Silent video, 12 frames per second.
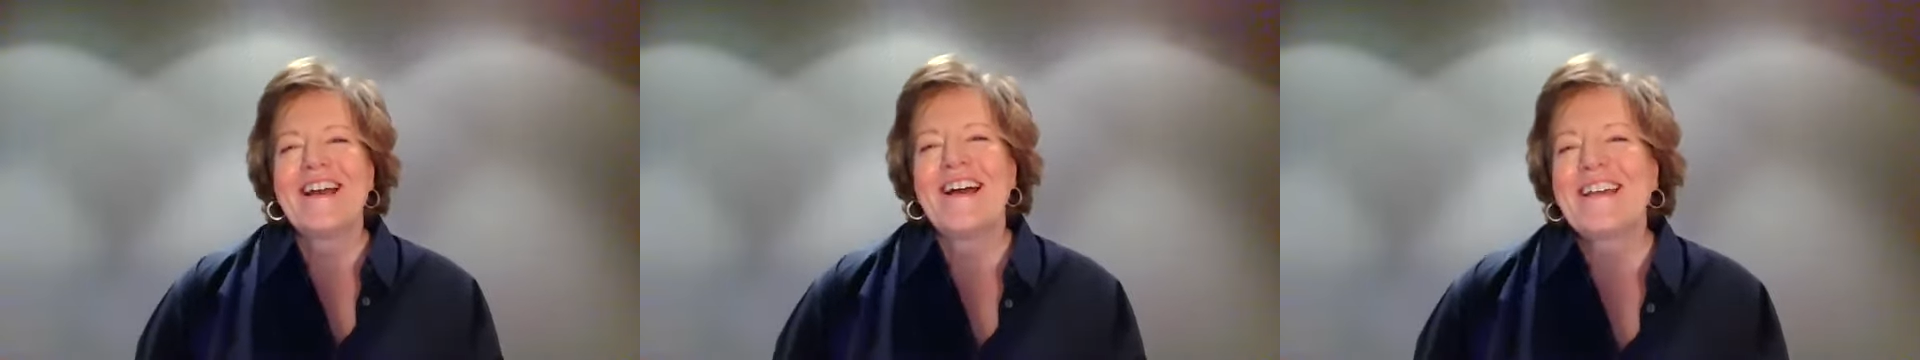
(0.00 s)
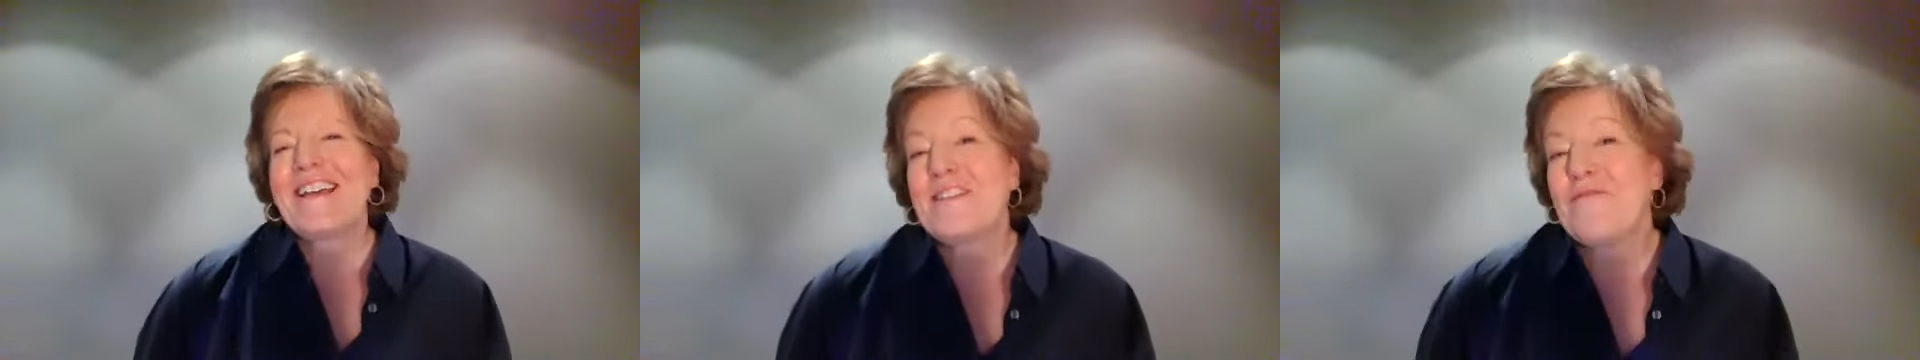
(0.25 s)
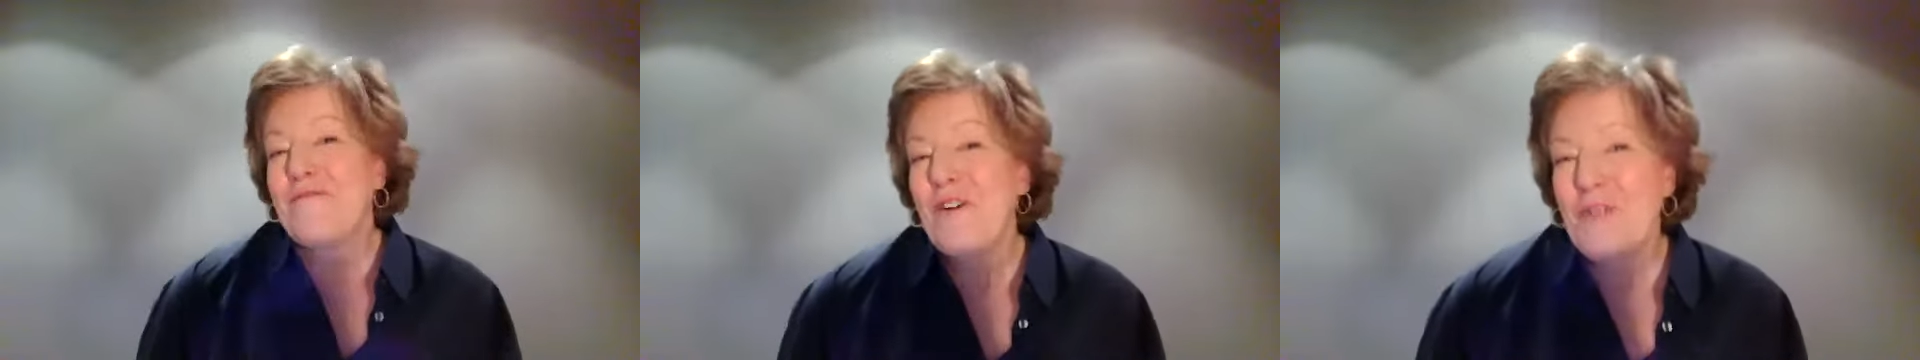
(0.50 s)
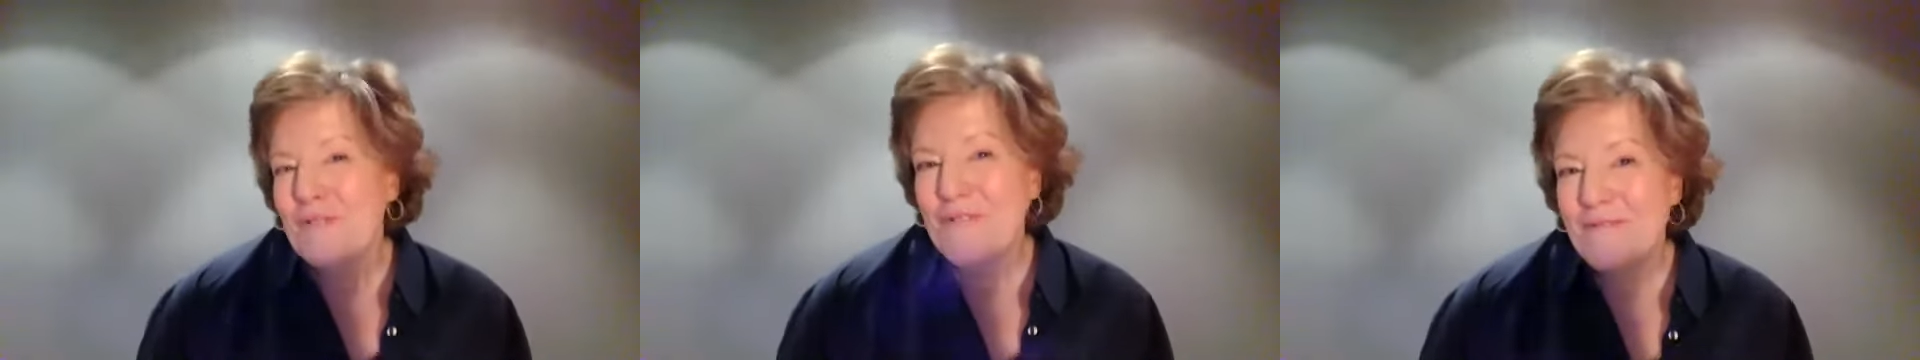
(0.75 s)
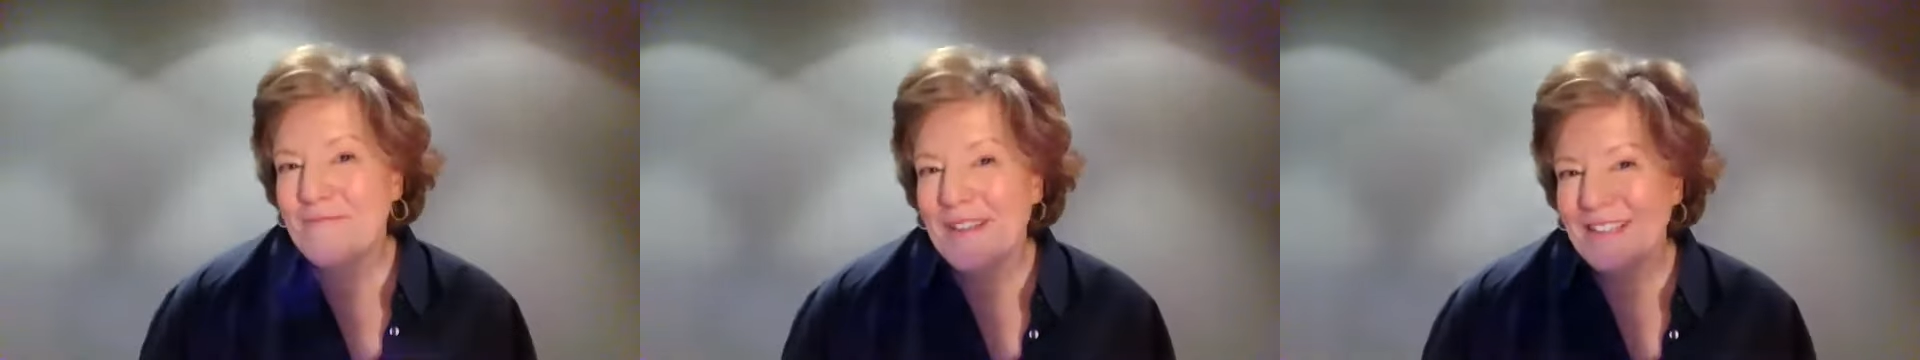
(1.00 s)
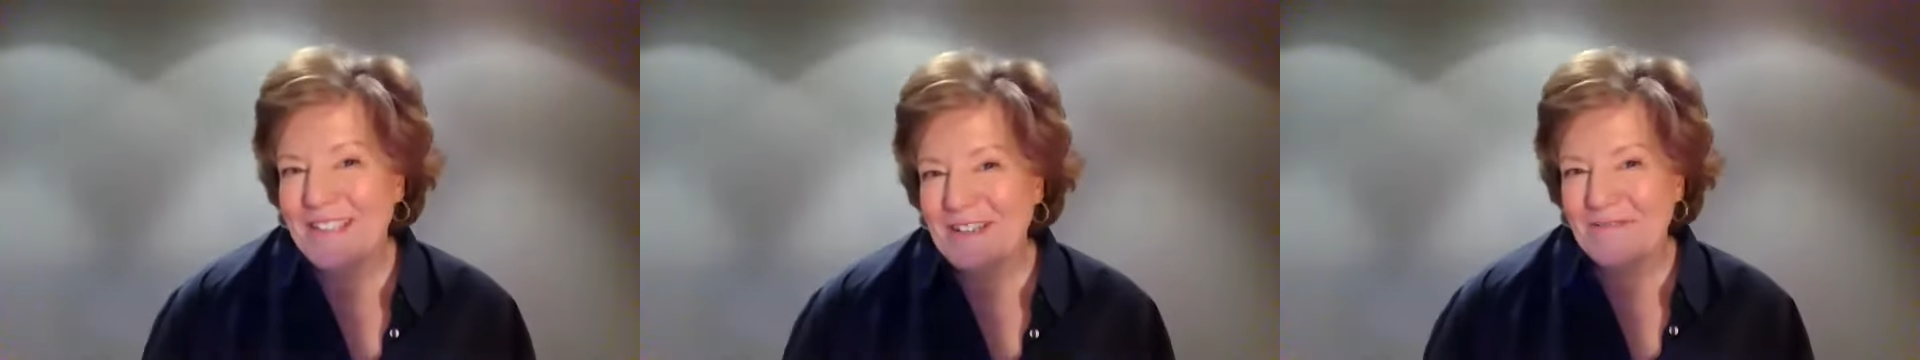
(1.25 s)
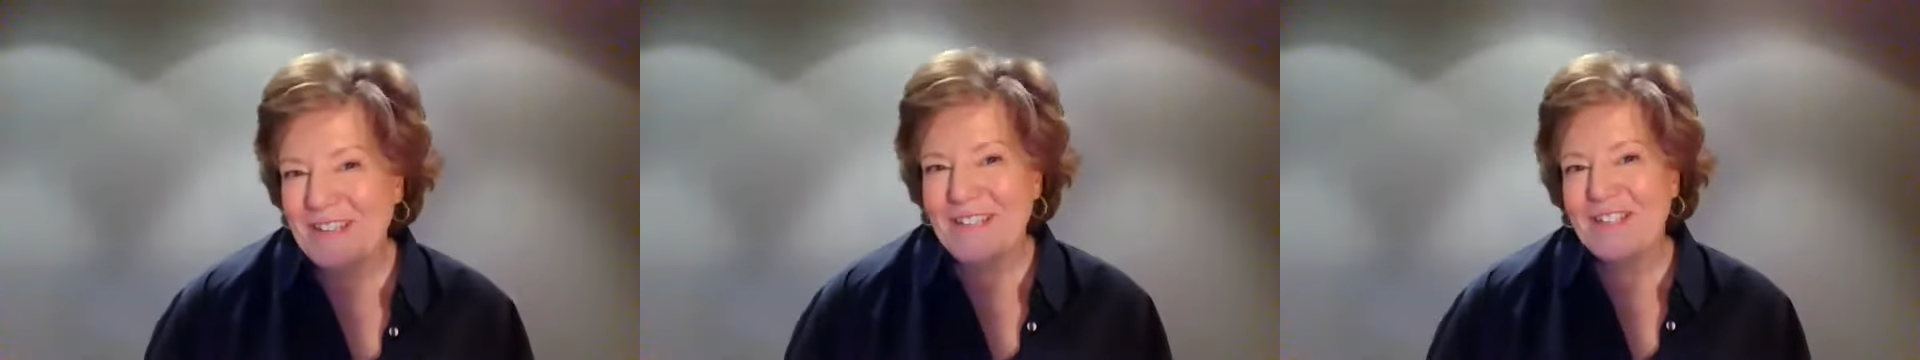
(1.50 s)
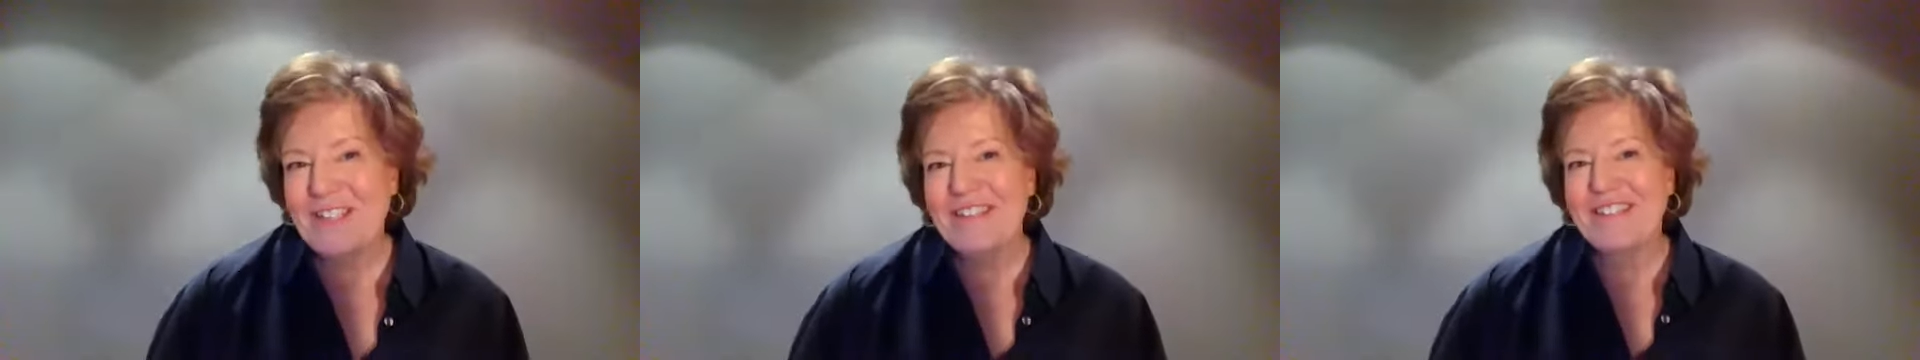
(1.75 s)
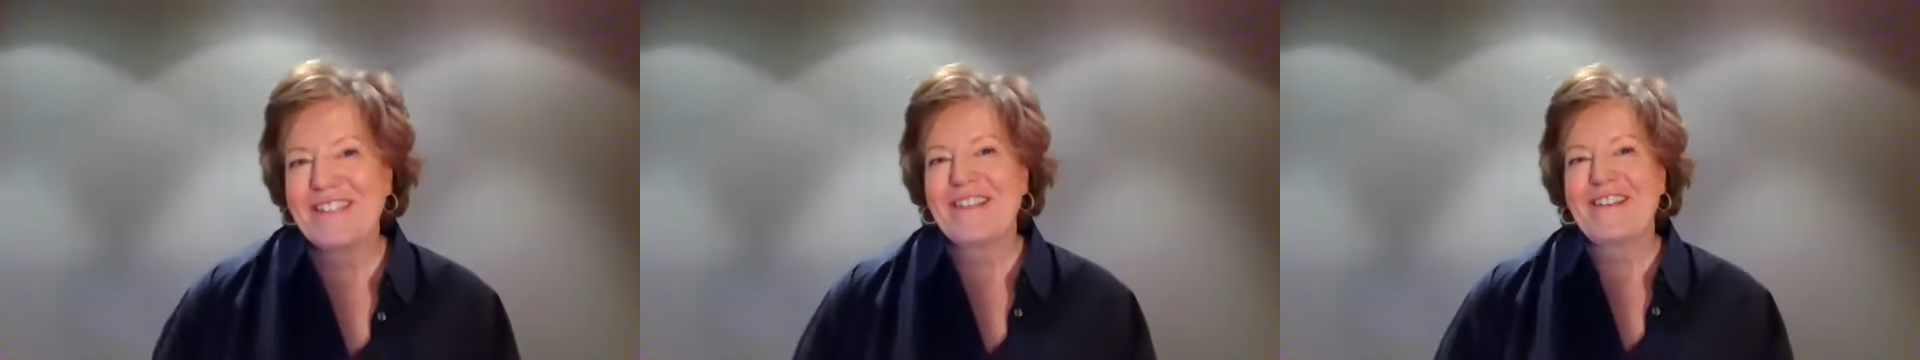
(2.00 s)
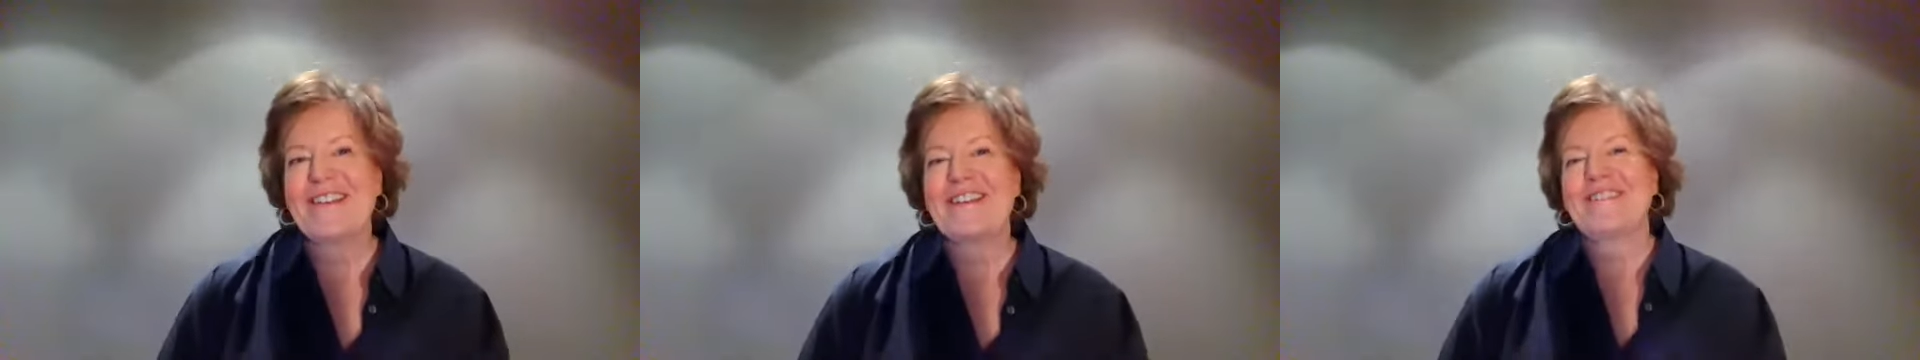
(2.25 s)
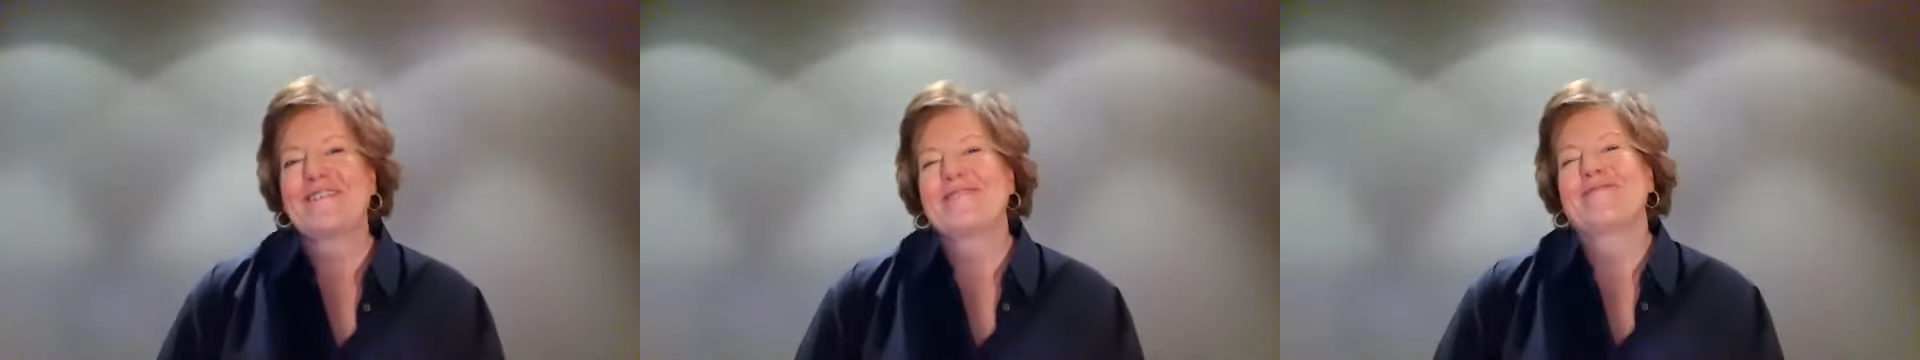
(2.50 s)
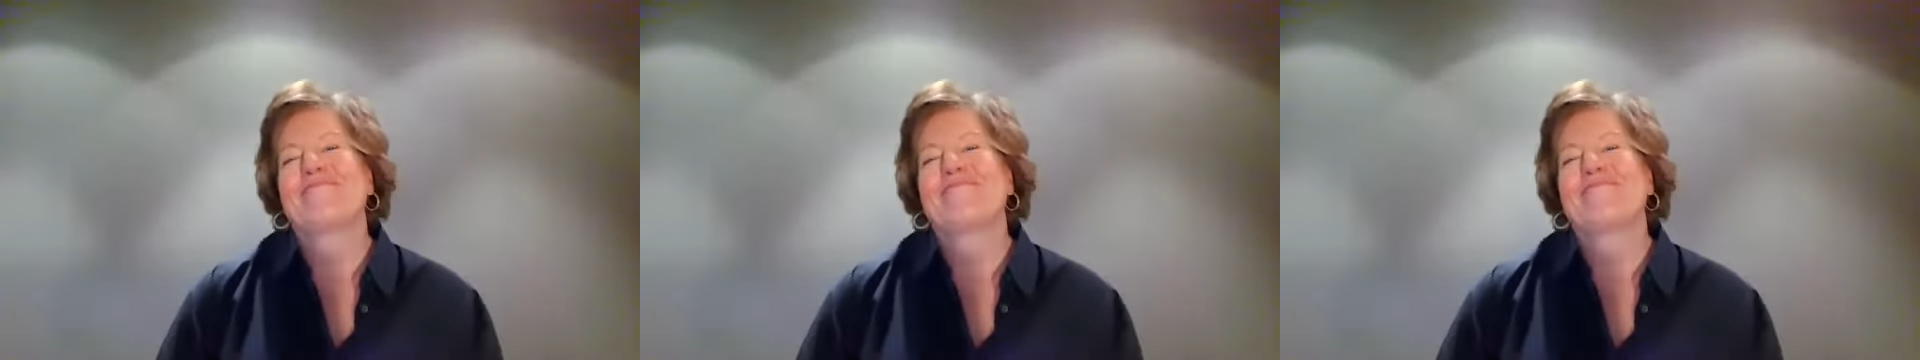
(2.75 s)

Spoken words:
I get a photo of myself touching the sign.